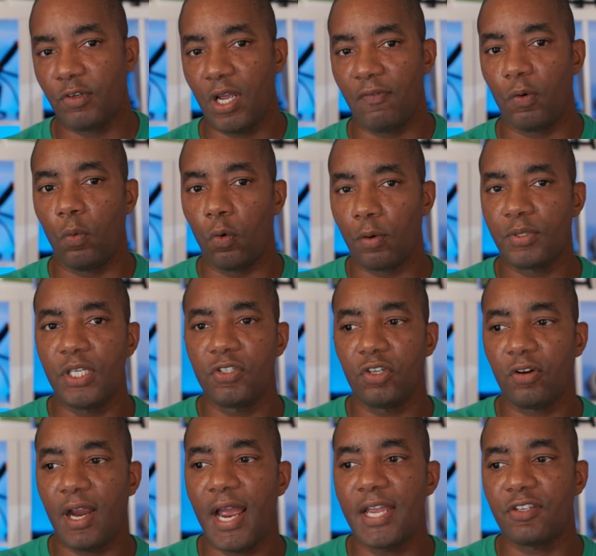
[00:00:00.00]
Do you have a warm season
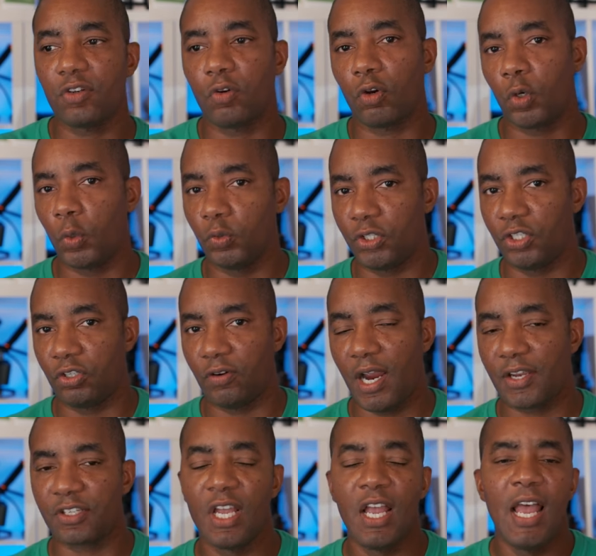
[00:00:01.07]
grass or a cool season
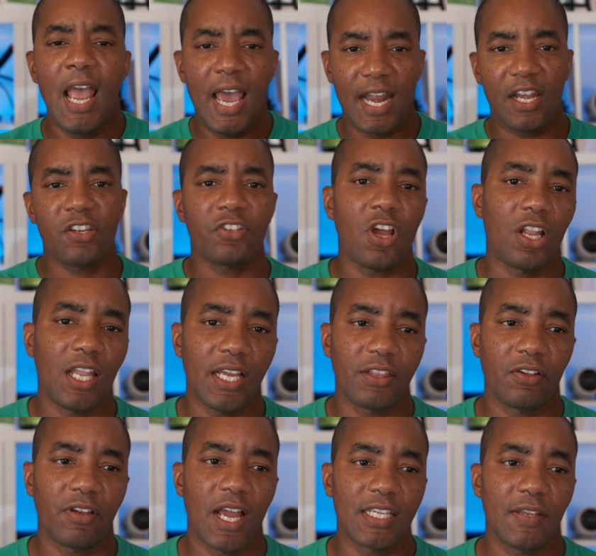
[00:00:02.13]
grass? And I just saw a like
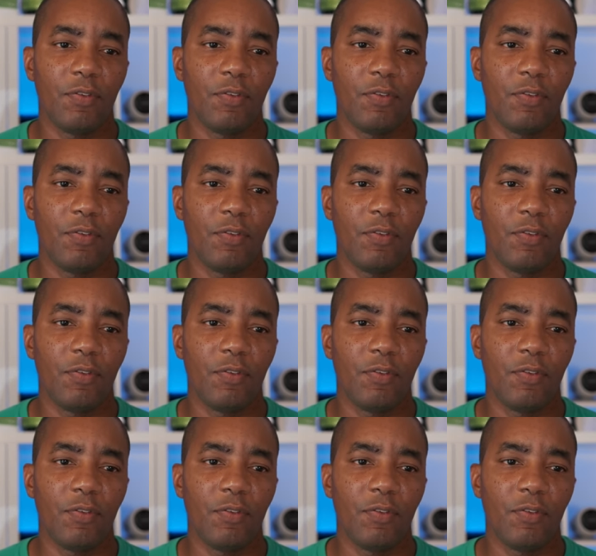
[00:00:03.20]
there, guys.